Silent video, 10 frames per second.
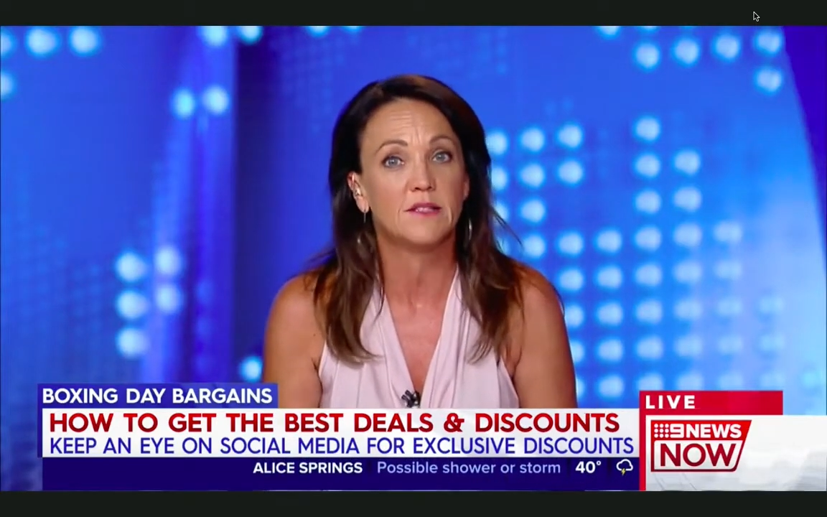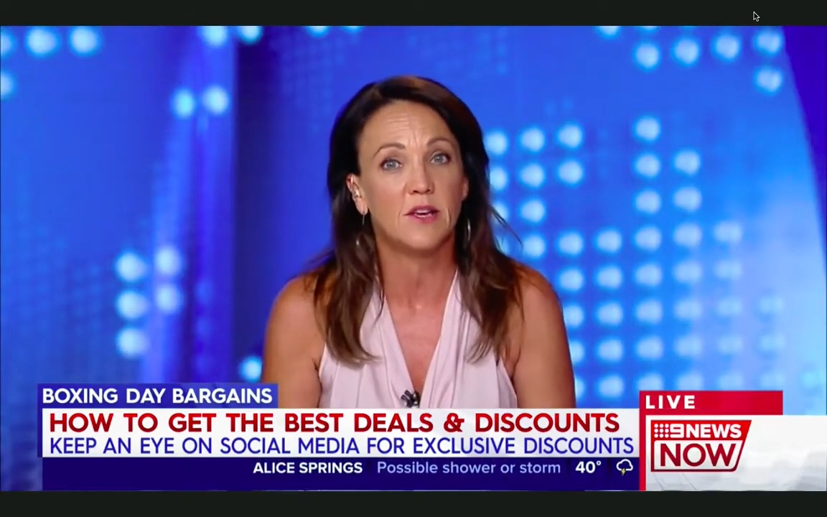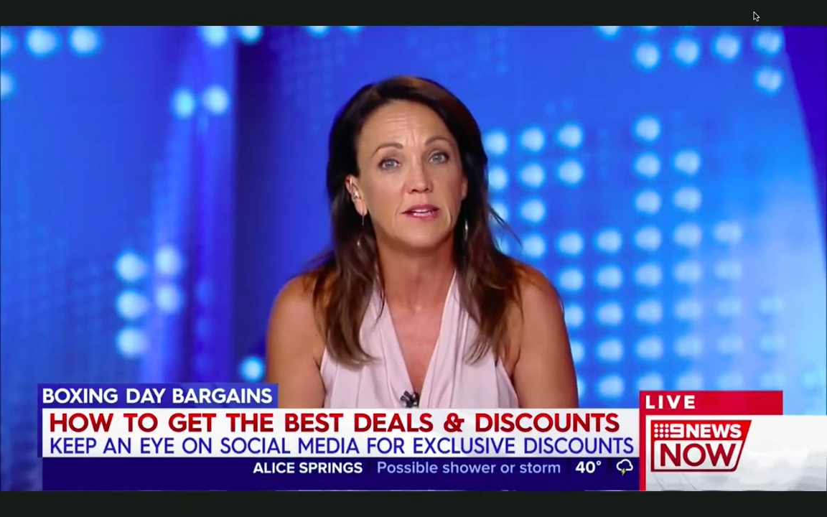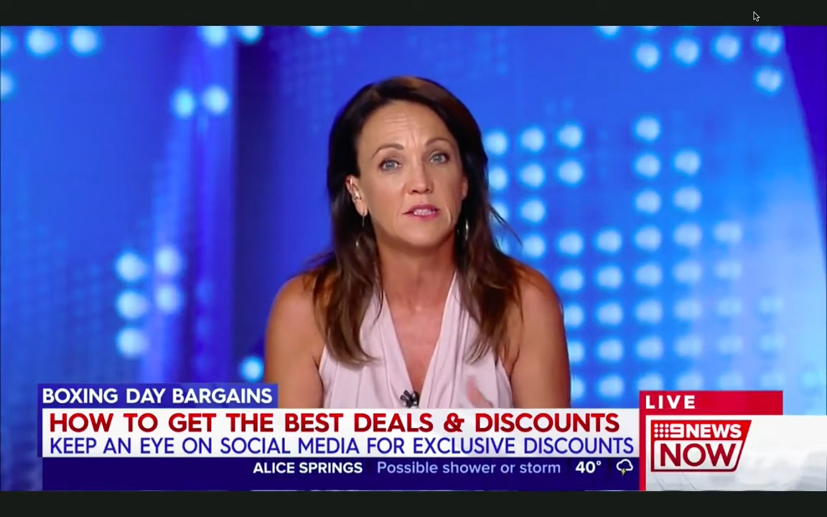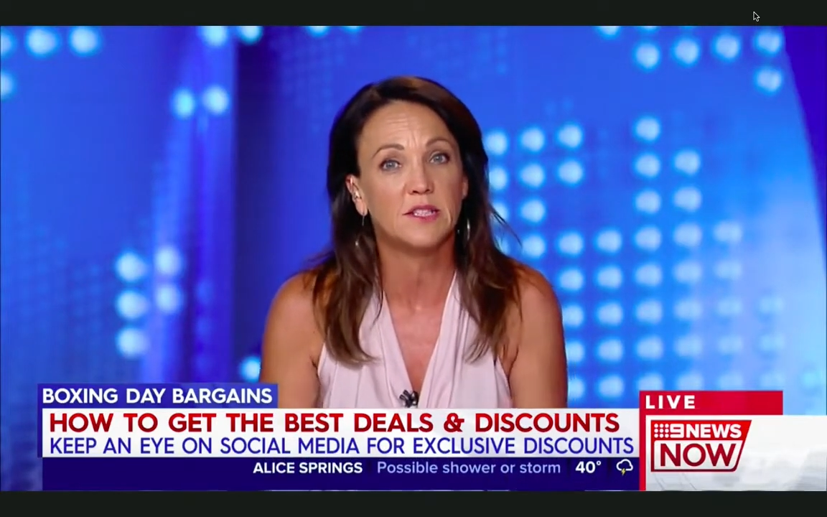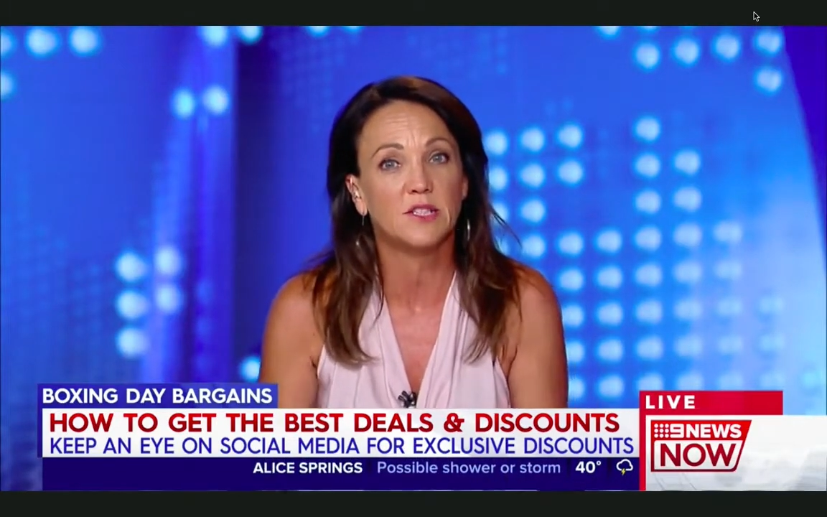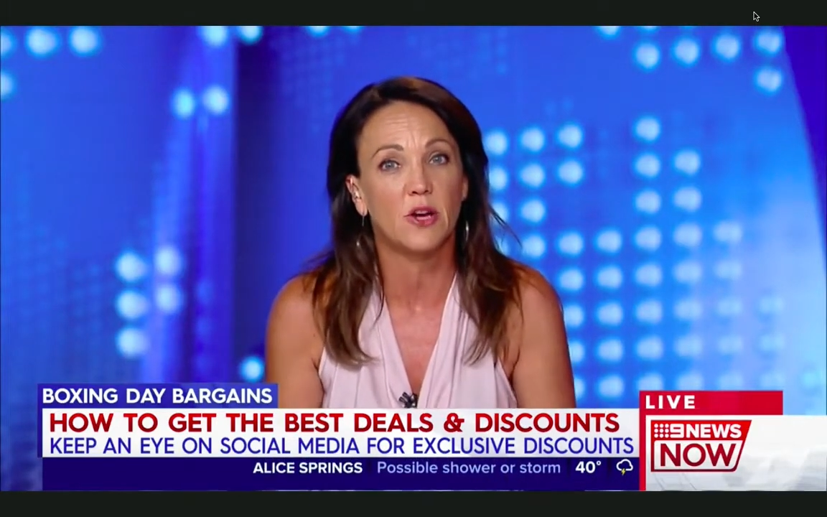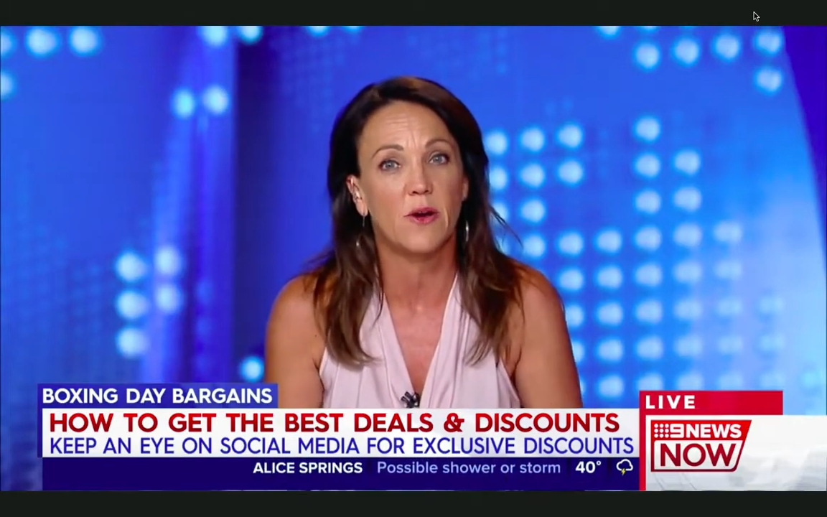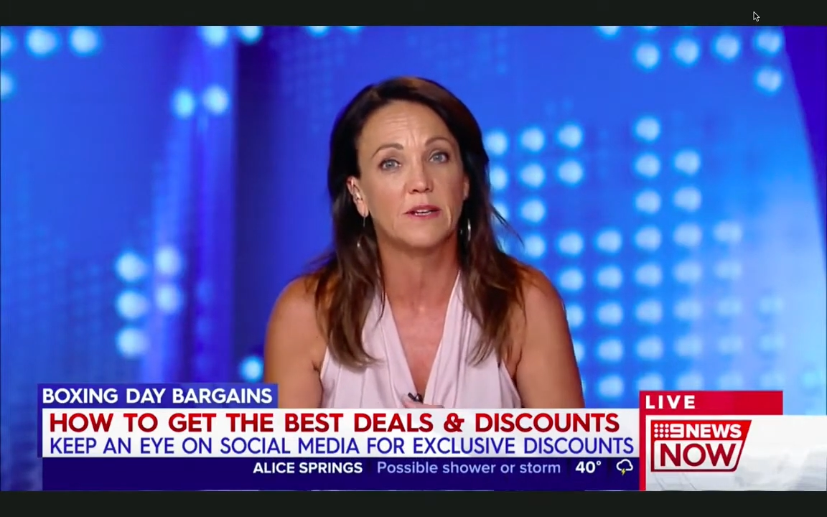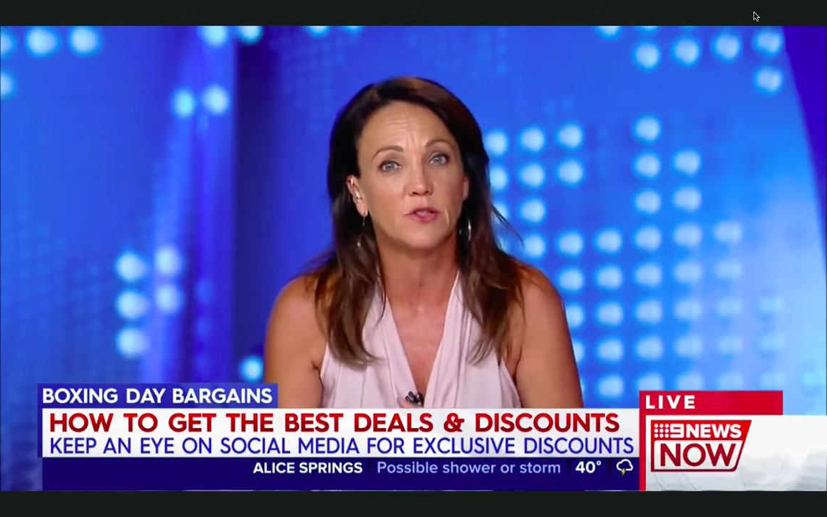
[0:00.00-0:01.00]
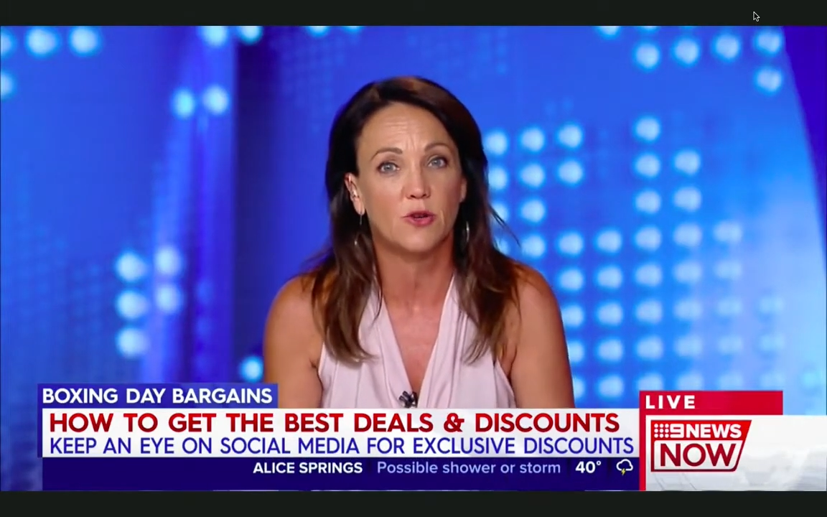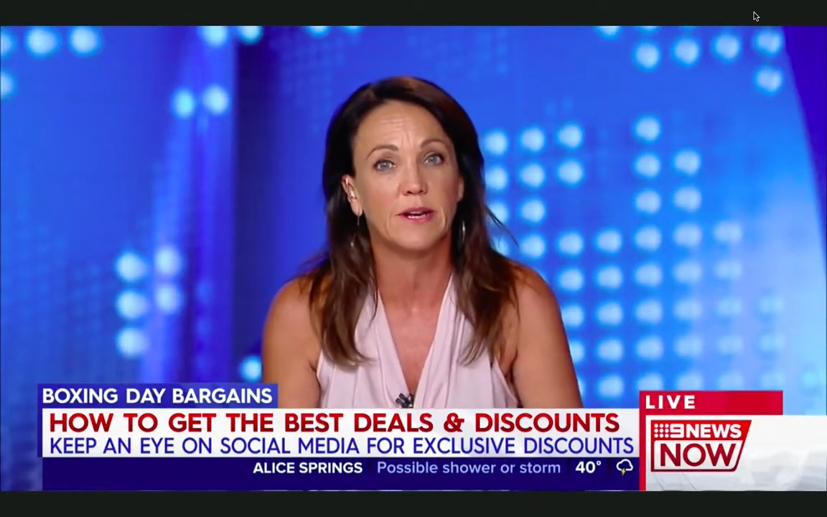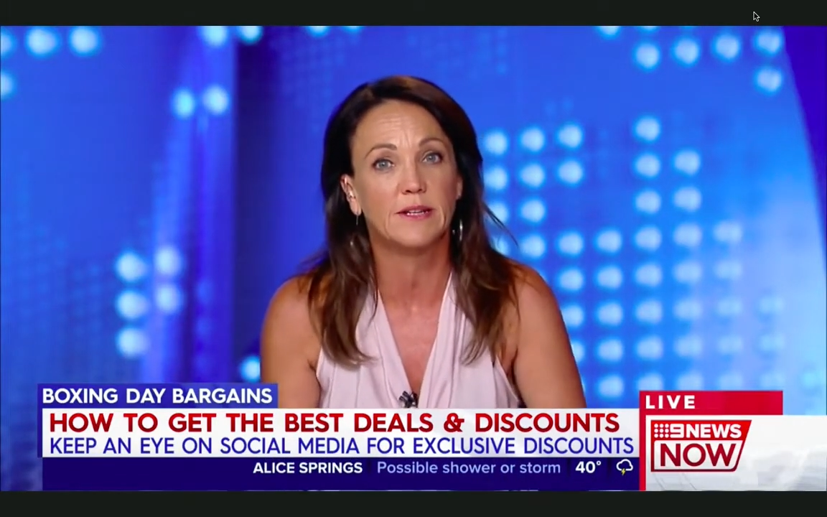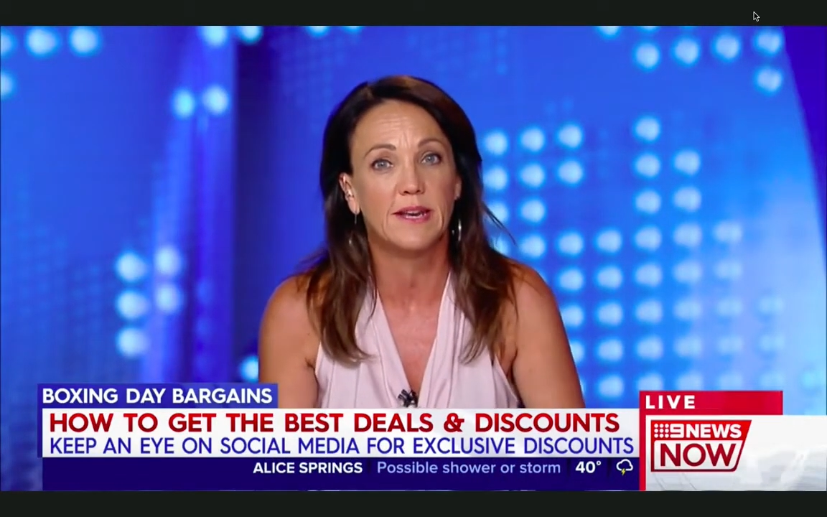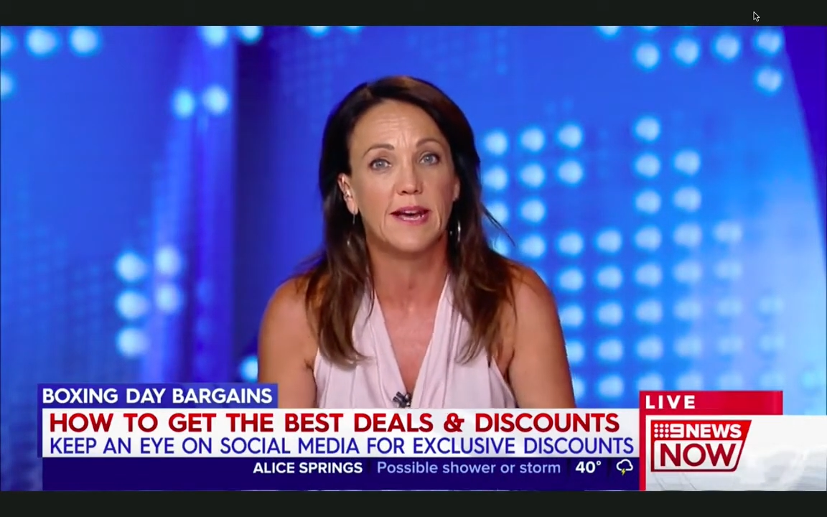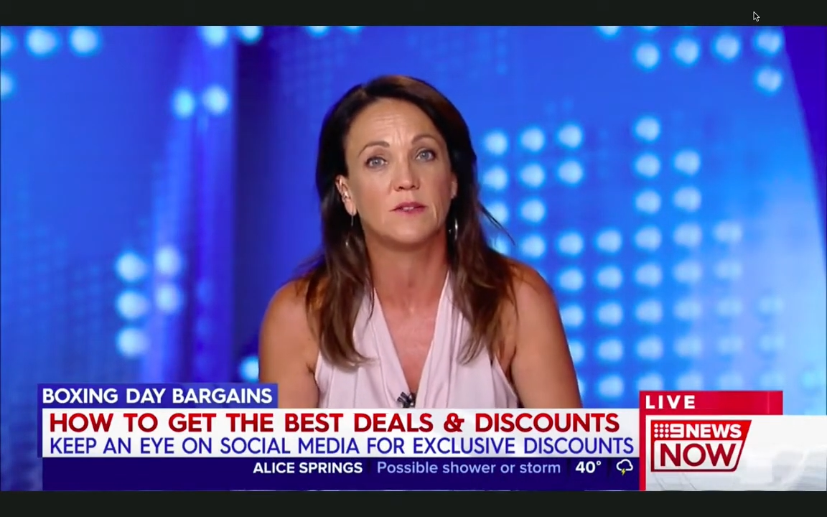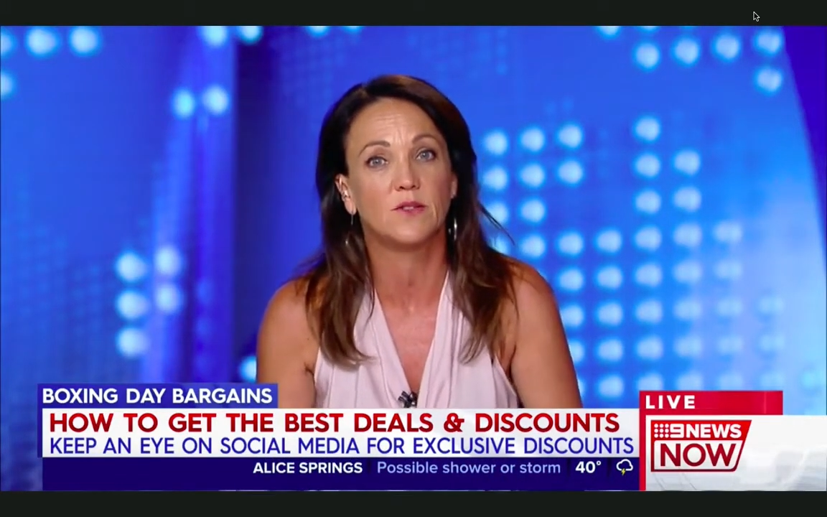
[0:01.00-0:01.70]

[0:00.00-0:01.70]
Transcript: So that's just showing a trend now